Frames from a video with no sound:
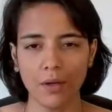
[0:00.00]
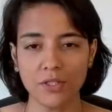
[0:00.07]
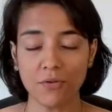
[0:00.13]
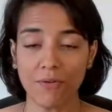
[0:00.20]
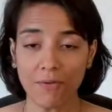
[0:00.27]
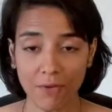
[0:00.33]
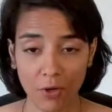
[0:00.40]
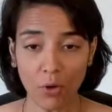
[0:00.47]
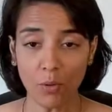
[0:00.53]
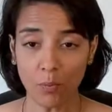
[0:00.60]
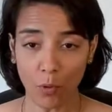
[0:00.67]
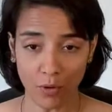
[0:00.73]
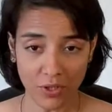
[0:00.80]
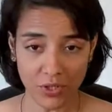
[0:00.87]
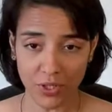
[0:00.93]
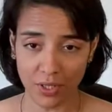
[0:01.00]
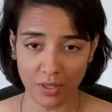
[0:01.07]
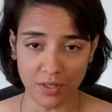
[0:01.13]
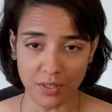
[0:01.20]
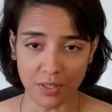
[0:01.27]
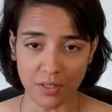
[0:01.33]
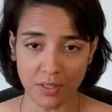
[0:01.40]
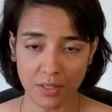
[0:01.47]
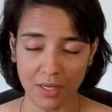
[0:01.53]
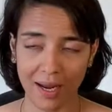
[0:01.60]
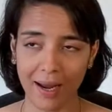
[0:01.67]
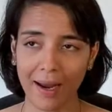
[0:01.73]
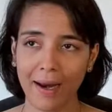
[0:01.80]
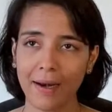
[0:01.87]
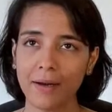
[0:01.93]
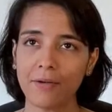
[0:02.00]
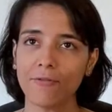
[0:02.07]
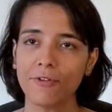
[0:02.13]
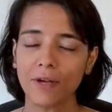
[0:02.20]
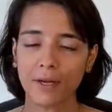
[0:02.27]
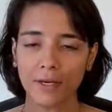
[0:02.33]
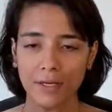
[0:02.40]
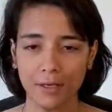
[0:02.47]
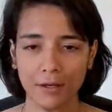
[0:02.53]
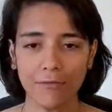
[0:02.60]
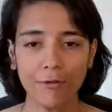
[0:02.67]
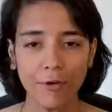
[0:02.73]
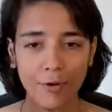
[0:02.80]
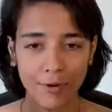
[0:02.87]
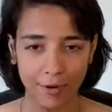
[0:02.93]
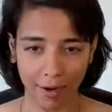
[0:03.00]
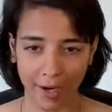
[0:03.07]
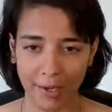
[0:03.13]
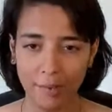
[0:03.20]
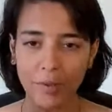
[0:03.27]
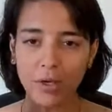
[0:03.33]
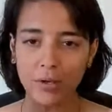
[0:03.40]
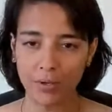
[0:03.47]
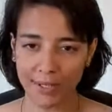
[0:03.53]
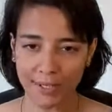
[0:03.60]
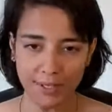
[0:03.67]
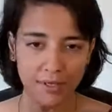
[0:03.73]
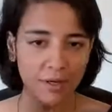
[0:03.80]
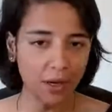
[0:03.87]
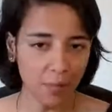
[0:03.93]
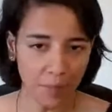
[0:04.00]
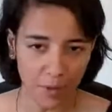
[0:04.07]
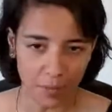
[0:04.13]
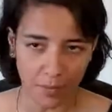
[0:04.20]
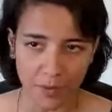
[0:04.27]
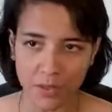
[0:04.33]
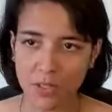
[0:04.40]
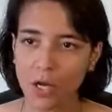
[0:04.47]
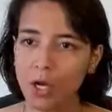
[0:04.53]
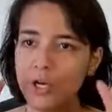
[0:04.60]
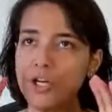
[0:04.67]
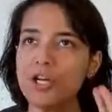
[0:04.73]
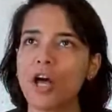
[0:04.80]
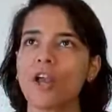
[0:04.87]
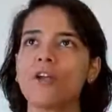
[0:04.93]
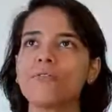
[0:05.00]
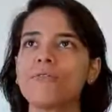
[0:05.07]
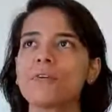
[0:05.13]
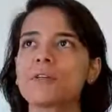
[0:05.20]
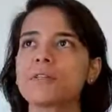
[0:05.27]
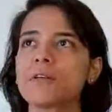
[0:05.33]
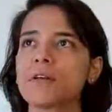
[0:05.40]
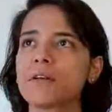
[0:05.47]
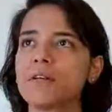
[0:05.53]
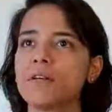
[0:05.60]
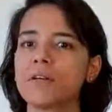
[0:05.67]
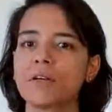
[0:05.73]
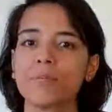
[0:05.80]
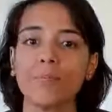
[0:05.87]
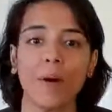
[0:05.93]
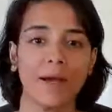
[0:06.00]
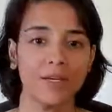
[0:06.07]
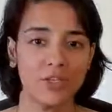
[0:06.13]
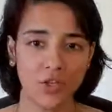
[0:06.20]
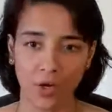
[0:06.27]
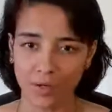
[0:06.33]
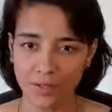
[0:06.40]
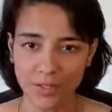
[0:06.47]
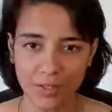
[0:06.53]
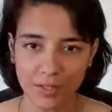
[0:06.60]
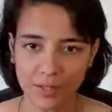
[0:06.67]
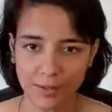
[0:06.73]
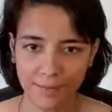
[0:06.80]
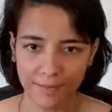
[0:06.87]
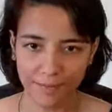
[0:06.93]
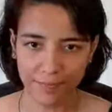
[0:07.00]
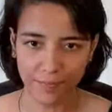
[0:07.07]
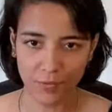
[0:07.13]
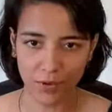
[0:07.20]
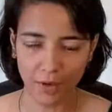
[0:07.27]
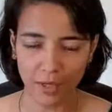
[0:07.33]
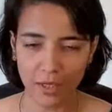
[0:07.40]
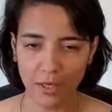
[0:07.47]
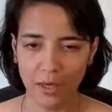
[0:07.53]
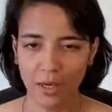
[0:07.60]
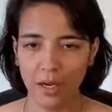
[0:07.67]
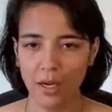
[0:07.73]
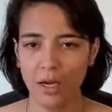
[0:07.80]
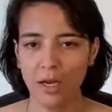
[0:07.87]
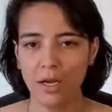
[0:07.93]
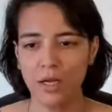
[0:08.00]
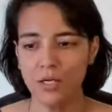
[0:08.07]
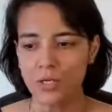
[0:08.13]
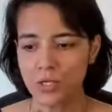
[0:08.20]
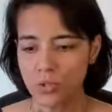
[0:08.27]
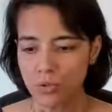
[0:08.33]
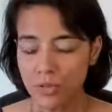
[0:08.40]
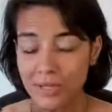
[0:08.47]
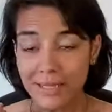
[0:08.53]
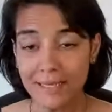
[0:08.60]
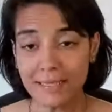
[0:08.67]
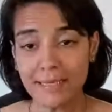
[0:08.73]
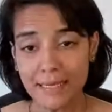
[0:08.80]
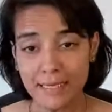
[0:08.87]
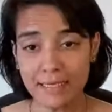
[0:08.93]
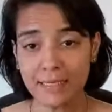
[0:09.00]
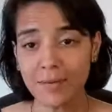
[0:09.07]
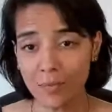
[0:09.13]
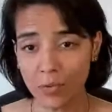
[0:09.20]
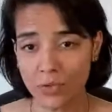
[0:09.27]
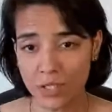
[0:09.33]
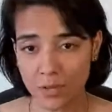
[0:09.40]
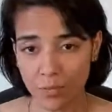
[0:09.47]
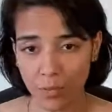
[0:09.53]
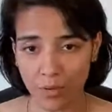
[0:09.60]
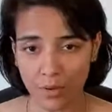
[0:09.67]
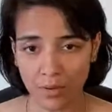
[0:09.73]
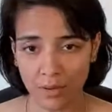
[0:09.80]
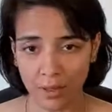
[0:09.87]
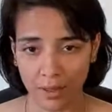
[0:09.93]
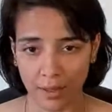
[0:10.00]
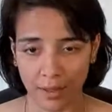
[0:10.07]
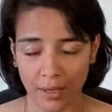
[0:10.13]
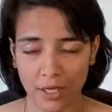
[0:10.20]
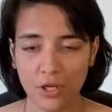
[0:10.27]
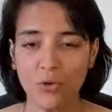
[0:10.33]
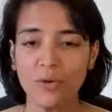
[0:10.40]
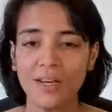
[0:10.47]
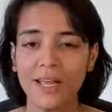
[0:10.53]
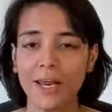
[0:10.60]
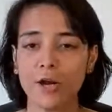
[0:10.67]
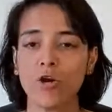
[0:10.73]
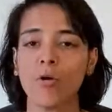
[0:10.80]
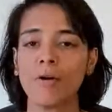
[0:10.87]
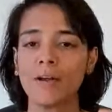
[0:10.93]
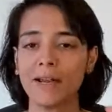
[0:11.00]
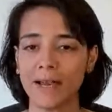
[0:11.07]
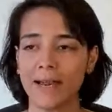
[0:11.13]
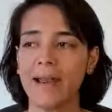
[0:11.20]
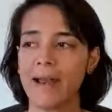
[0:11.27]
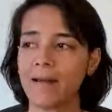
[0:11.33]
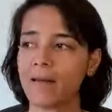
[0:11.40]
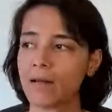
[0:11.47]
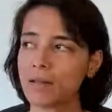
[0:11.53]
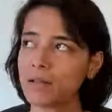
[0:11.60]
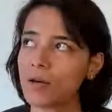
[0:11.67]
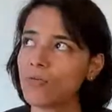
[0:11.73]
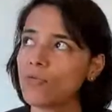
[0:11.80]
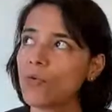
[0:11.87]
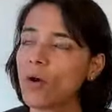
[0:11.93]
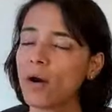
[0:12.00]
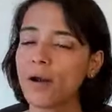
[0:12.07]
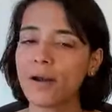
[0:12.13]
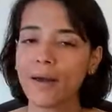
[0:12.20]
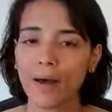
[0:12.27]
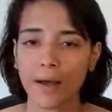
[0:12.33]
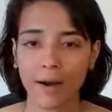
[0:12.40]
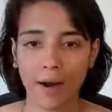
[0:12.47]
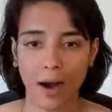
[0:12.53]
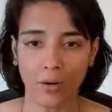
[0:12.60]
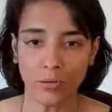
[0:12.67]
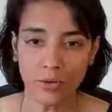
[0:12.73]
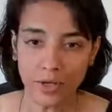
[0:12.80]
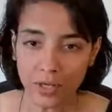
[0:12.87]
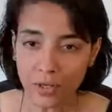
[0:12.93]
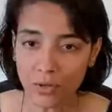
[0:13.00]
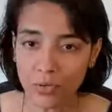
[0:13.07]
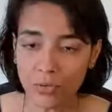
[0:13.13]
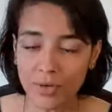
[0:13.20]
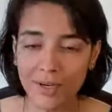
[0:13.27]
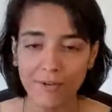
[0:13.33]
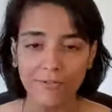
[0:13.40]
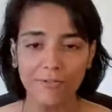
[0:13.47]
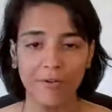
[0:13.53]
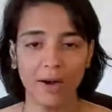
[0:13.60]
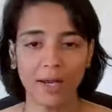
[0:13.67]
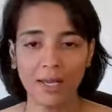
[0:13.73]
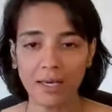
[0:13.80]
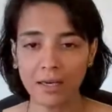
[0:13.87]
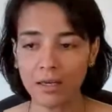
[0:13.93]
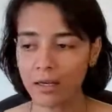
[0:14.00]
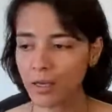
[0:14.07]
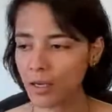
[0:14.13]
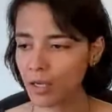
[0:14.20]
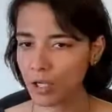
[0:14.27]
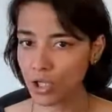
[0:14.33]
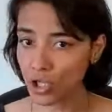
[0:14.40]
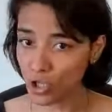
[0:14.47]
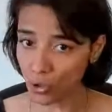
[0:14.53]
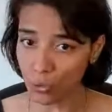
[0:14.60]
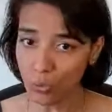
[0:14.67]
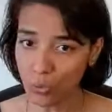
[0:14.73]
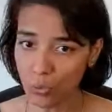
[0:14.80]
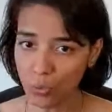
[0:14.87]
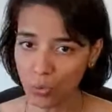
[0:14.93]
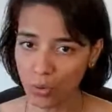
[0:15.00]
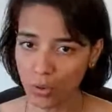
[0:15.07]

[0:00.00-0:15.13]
So we were all born geniuses, and we are here for a rhyme, a reason, a purpose. None of us are here by chance, right? So this is the most important thing. You cannot let the world around you define you